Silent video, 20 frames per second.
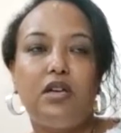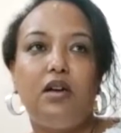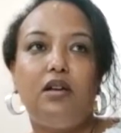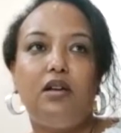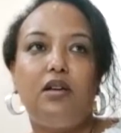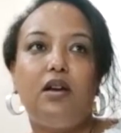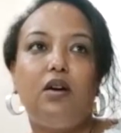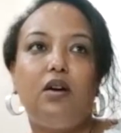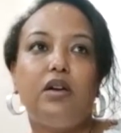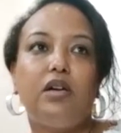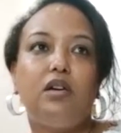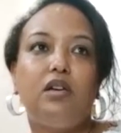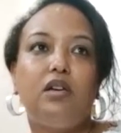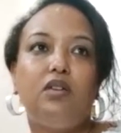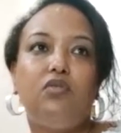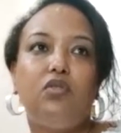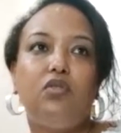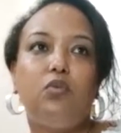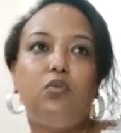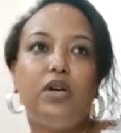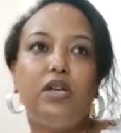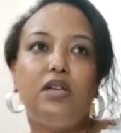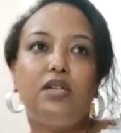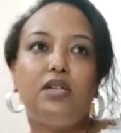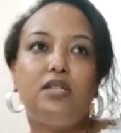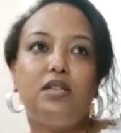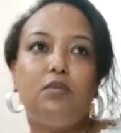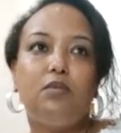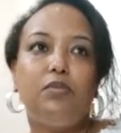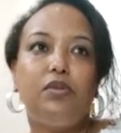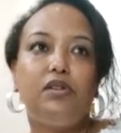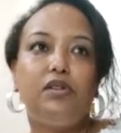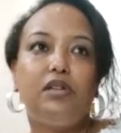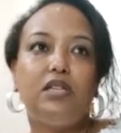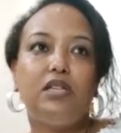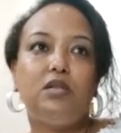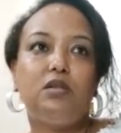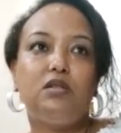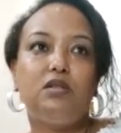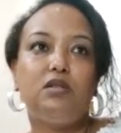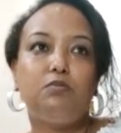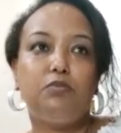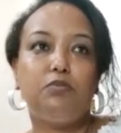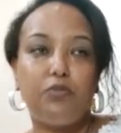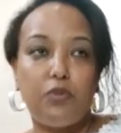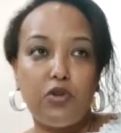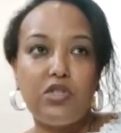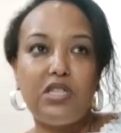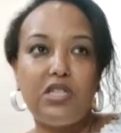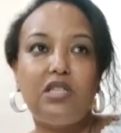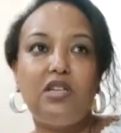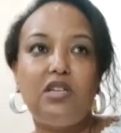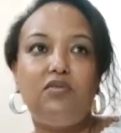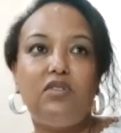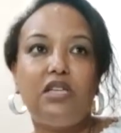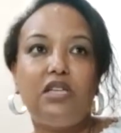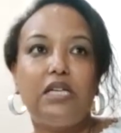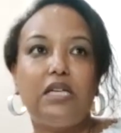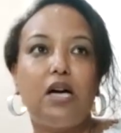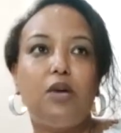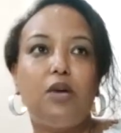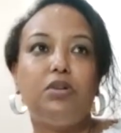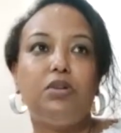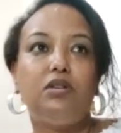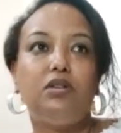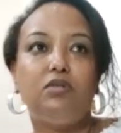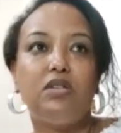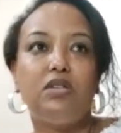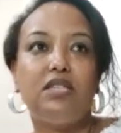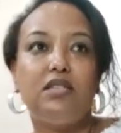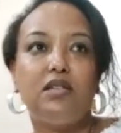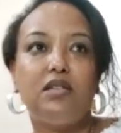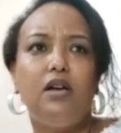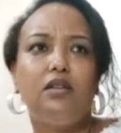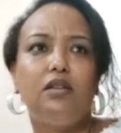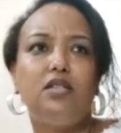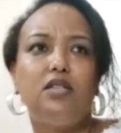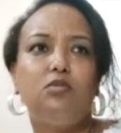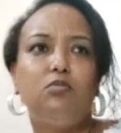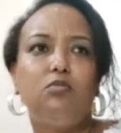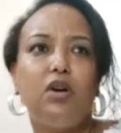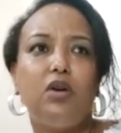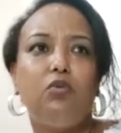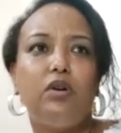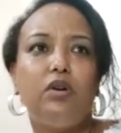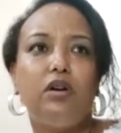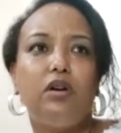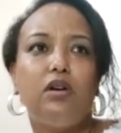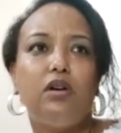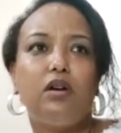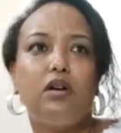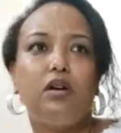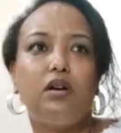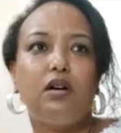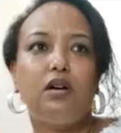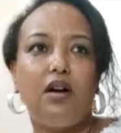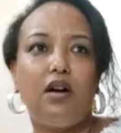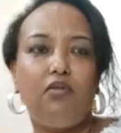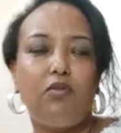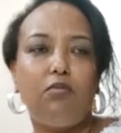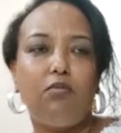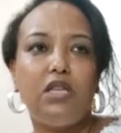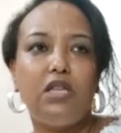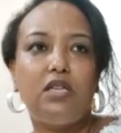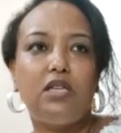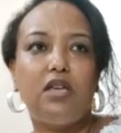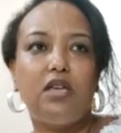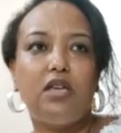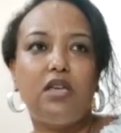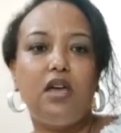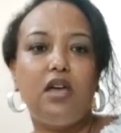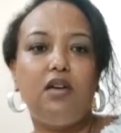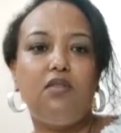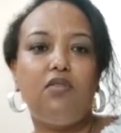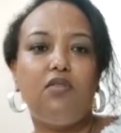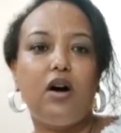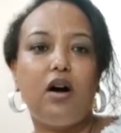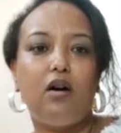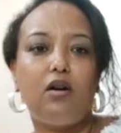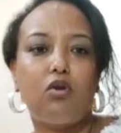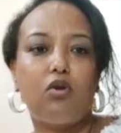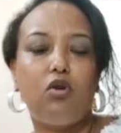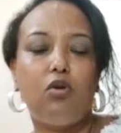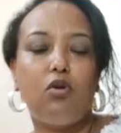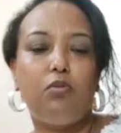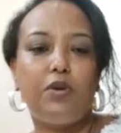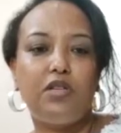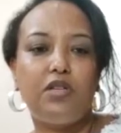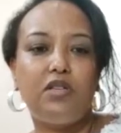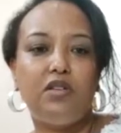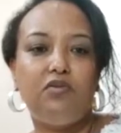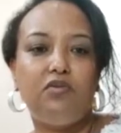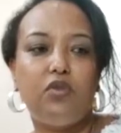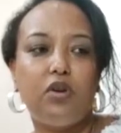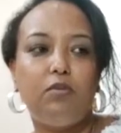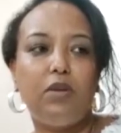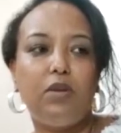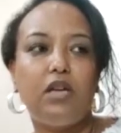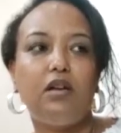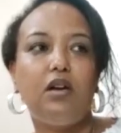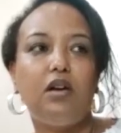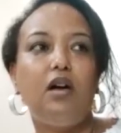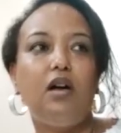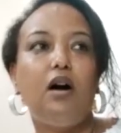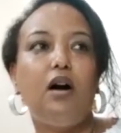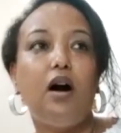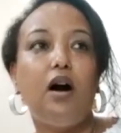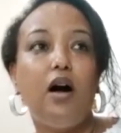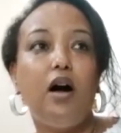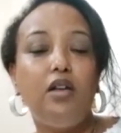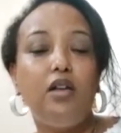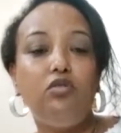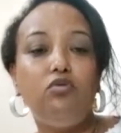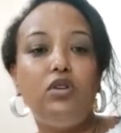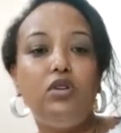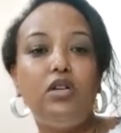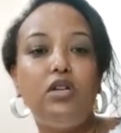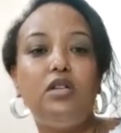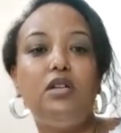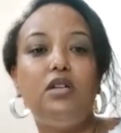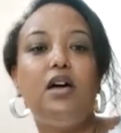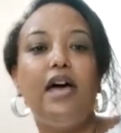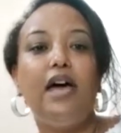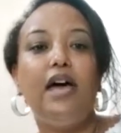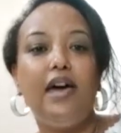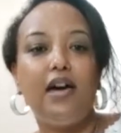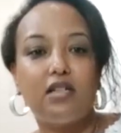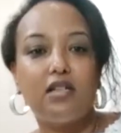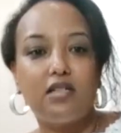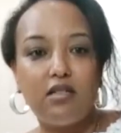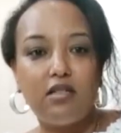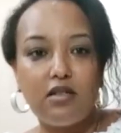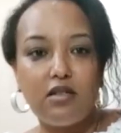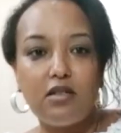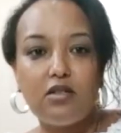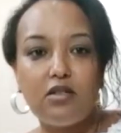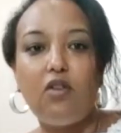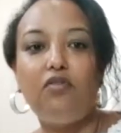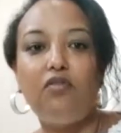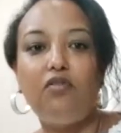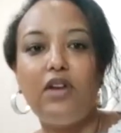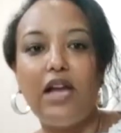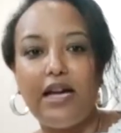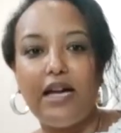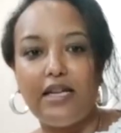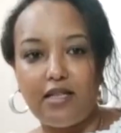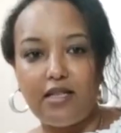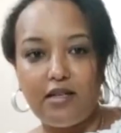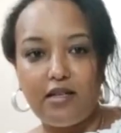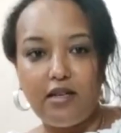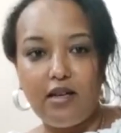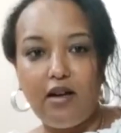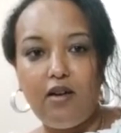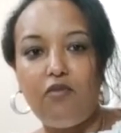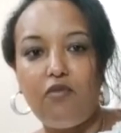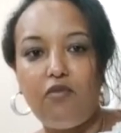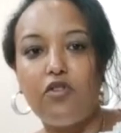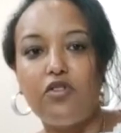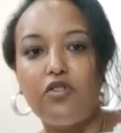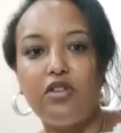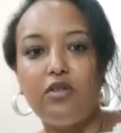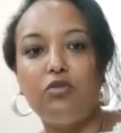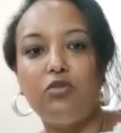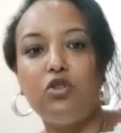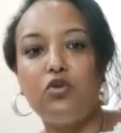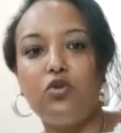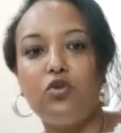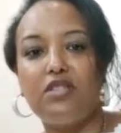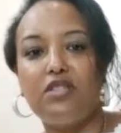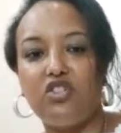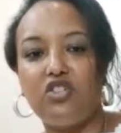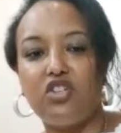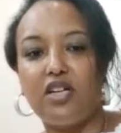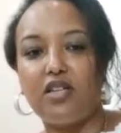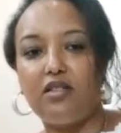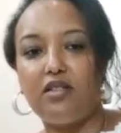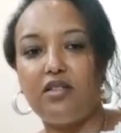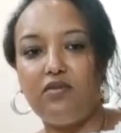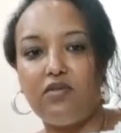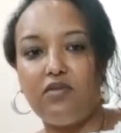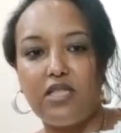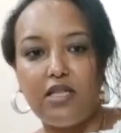Now I can give you one example that's positively that happened recently. The Zimbabwe government gave our cooperative women 100 hectares of land for them to do such activity.